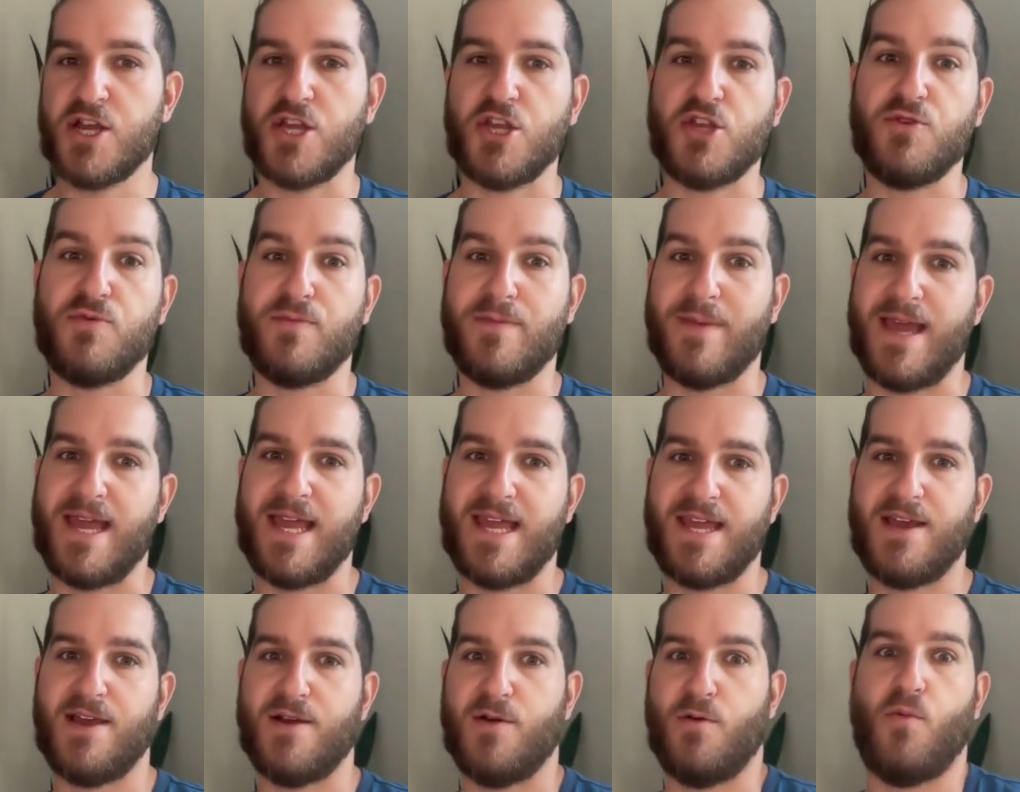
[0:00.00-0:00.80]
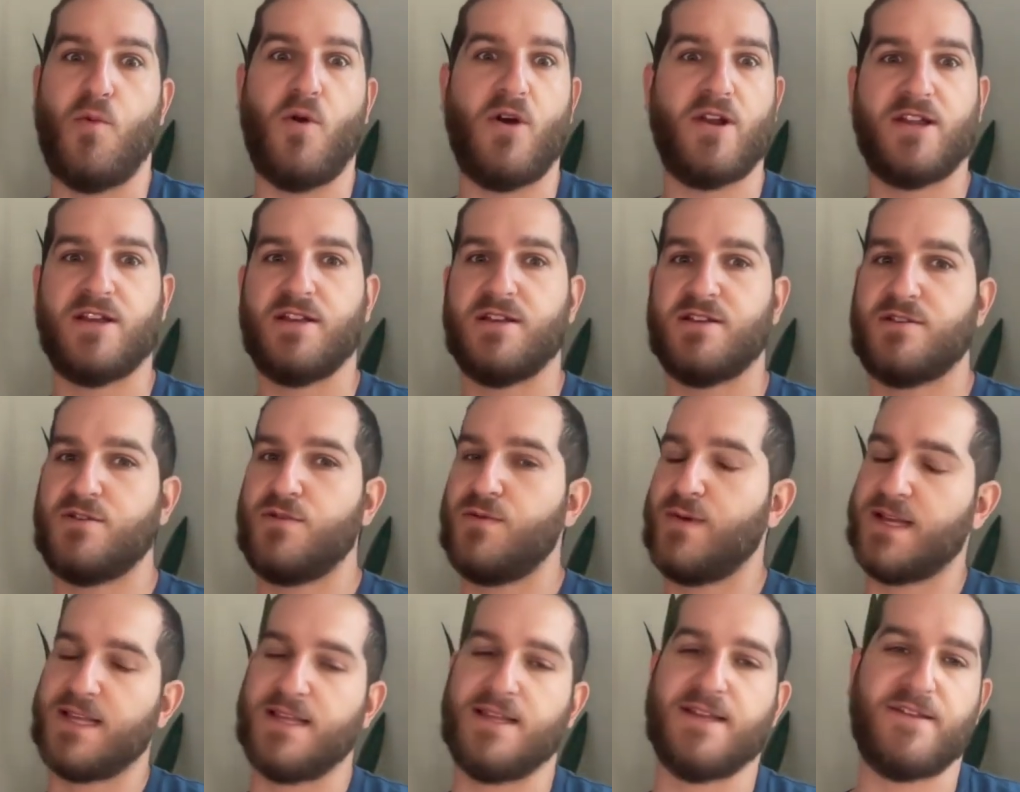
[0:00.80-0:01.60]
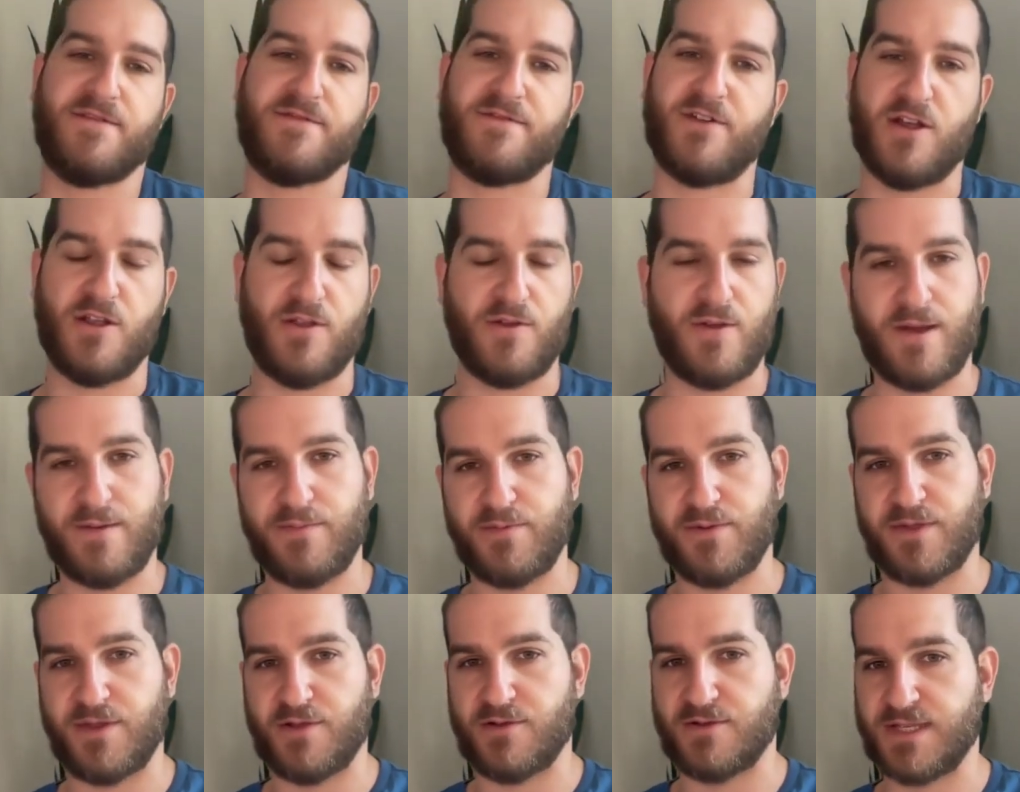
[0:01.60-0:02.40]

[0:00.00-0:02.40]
You may wanna quickly follow up with